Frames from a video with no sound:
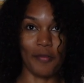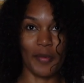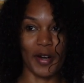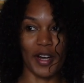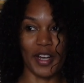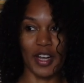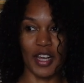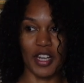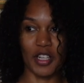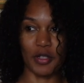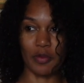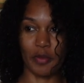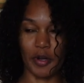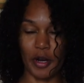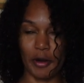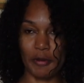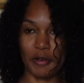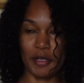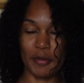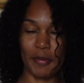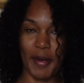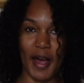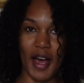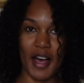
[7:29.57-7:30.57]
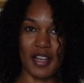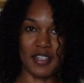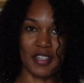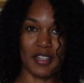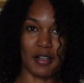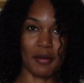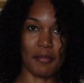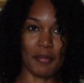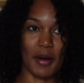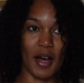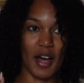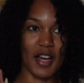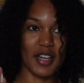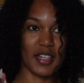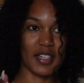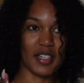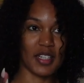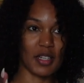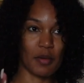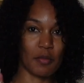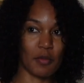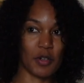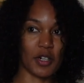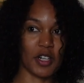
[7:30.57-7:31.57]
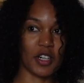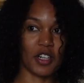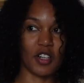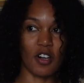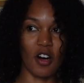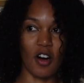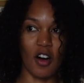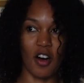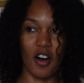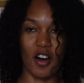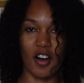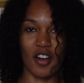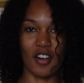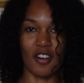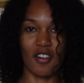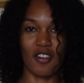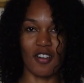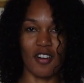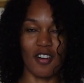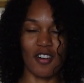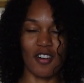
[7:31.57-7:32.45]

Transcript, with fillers: But I guess when I was passing by someone, it caught.